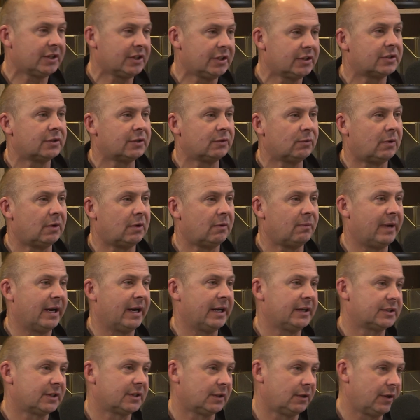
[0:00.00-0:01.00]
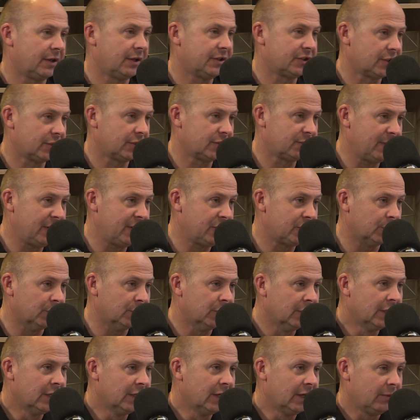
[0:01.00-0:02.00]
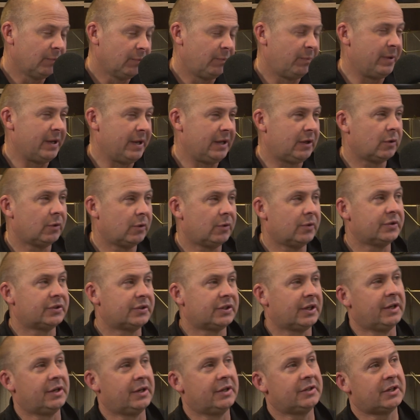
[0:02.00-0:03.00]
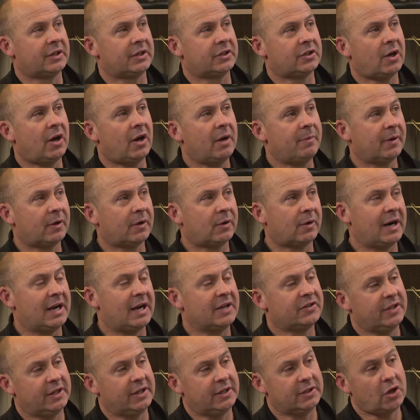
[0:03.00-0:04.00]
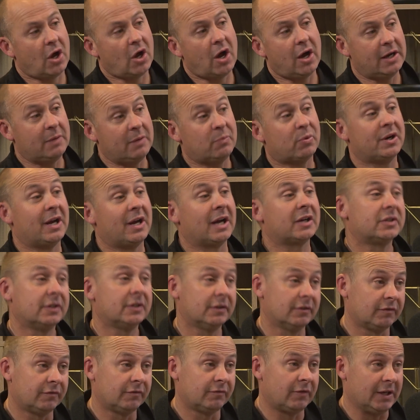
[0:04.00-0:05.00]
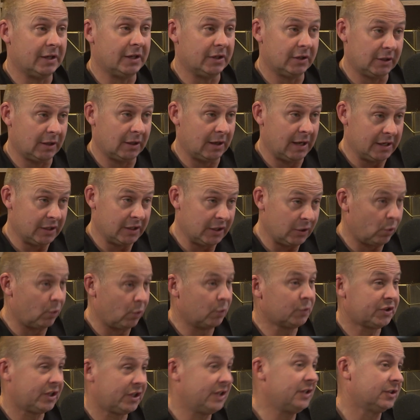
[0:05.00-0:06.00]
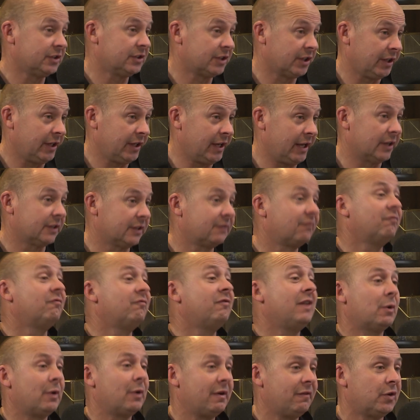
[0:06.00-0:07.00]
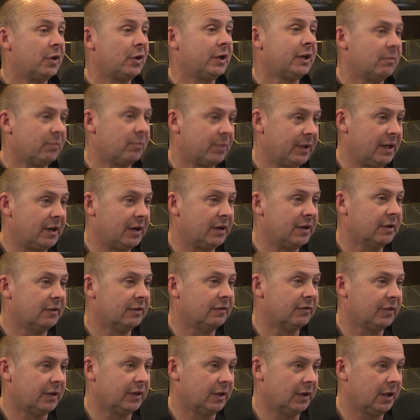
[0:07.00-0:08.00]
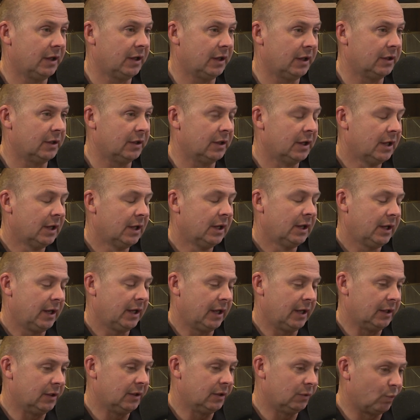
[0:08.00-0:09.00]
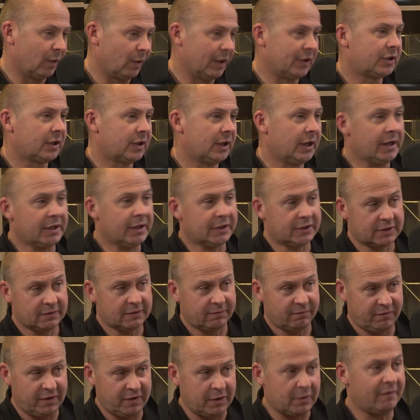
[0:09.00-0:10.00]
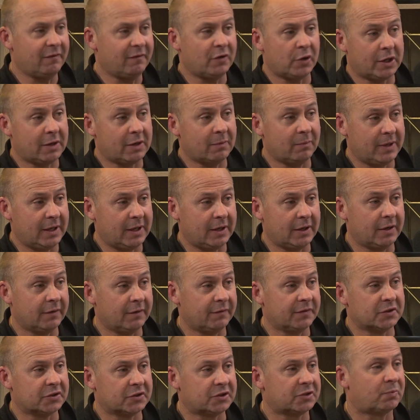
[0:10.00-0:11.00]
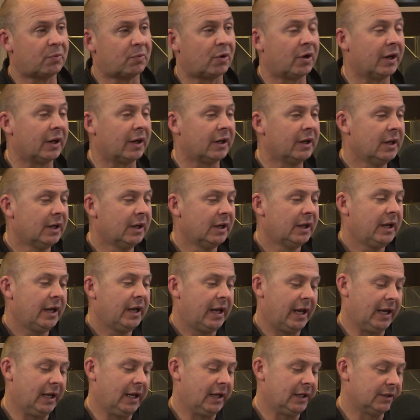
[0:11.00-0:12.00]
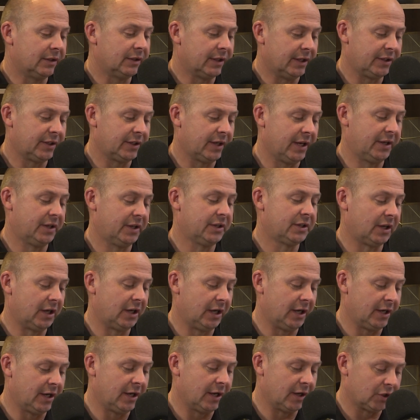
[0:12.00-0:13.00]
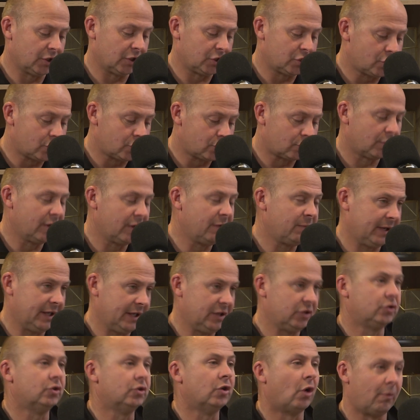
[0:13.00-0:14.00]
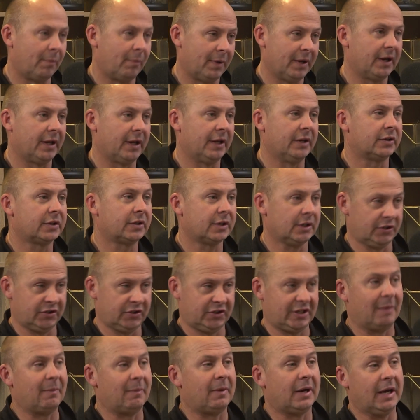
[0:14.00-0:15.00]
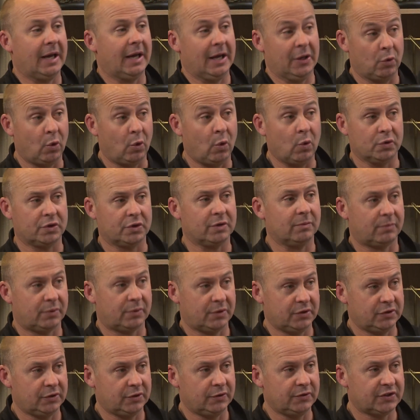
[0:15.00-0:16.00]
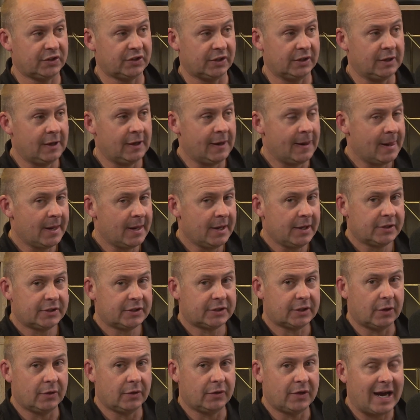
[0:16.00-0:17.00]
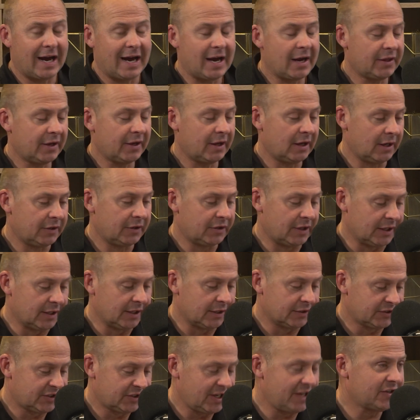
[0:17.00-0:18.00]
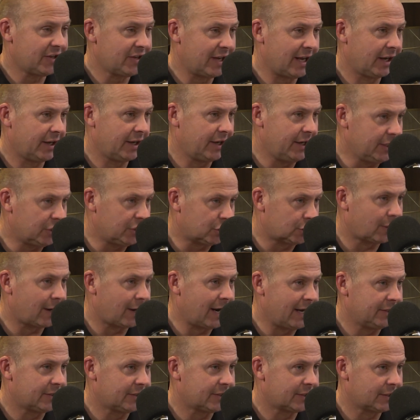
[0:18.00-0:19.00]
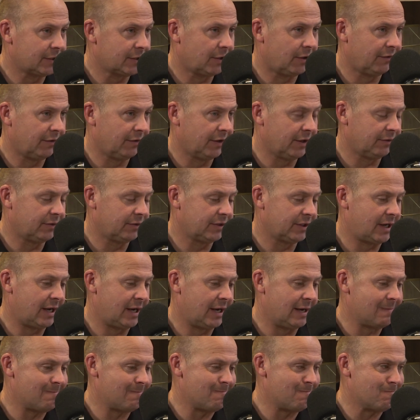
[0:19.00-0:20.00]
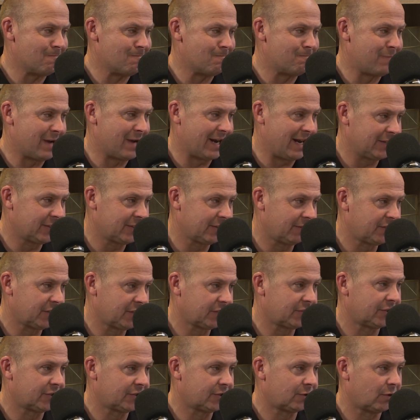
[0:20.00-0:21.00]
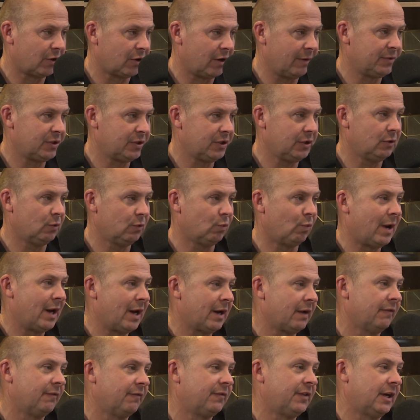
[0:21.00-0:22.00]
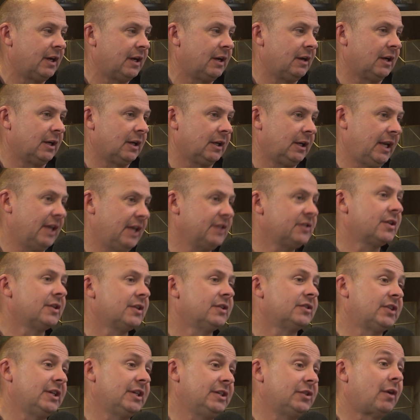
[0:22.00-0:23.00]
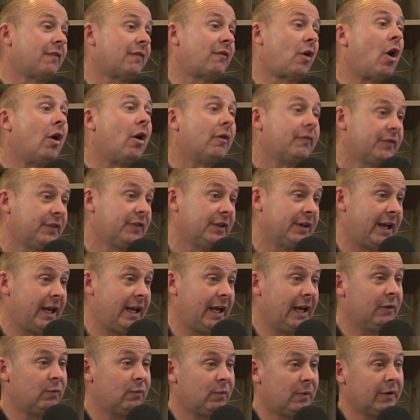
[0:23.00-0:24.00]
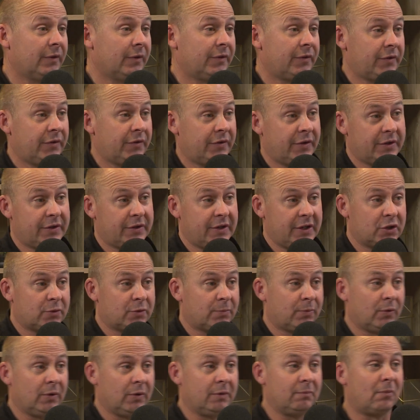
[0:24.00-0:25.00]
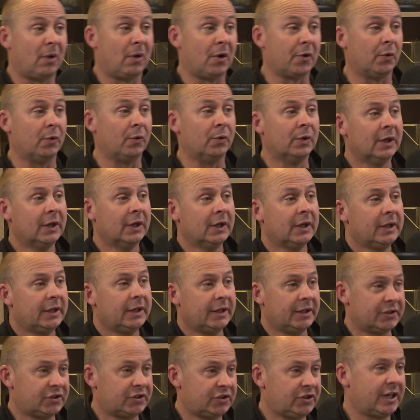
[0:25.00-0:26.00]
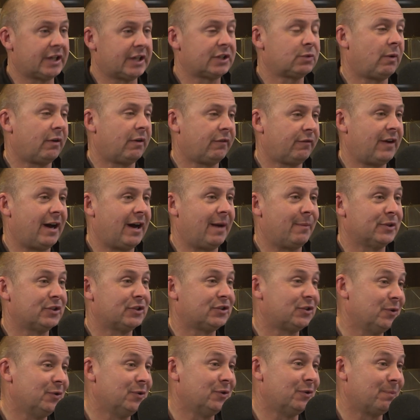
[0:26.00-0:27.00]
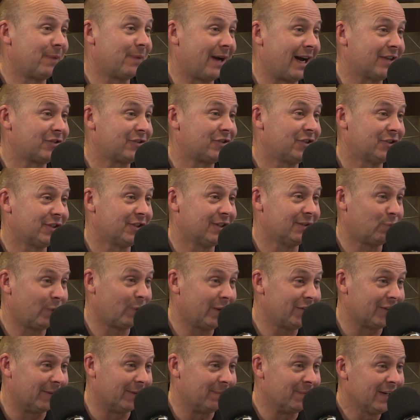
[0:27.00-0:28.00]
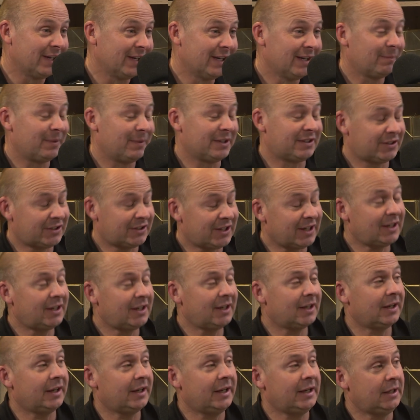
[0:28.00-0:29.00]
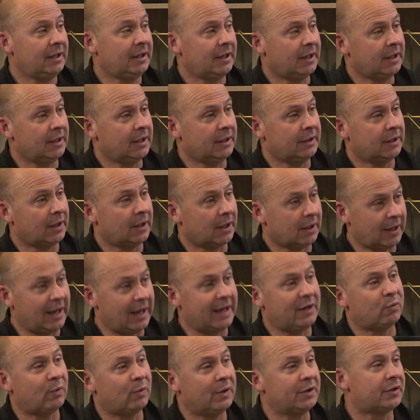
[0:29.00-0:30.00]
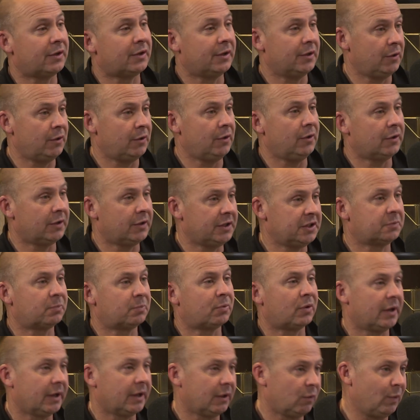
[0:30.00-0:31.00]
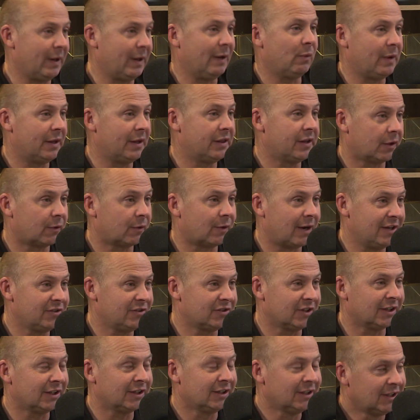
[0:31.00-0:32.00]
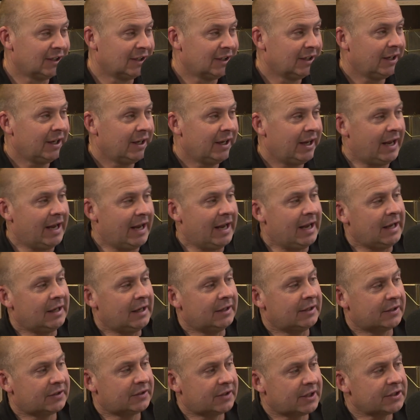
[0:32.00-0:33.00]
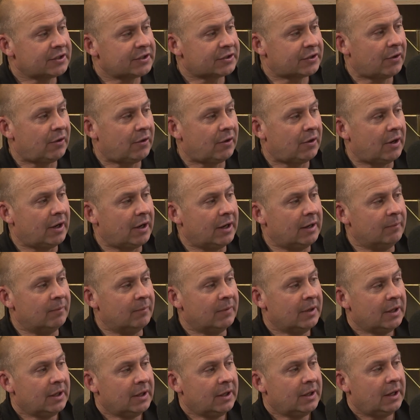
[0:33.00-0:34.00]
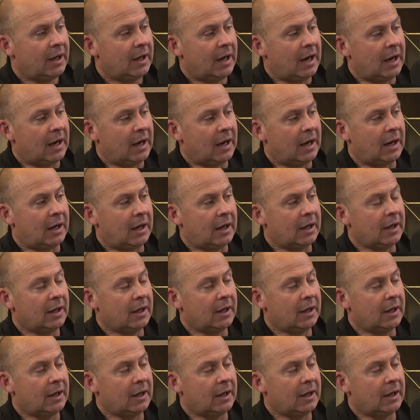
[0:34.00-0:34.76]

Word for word: into what makes Align so special, because it is a type of grass that is highly productive in, in all seasons of the year. It's very, very competitive uh, in, in winter. It's very, very competitive in spring. And it is a, an extremely dominant summer and autumn producer. Mm. So they are the, the seasonality traits of it. Um, but as I've just described to you, one of the hesitancies I've often had with the tetraploid model is just what farmers do to pastures in winter, particularly in late winter and early spring wet weather grazing. And at this time, uh,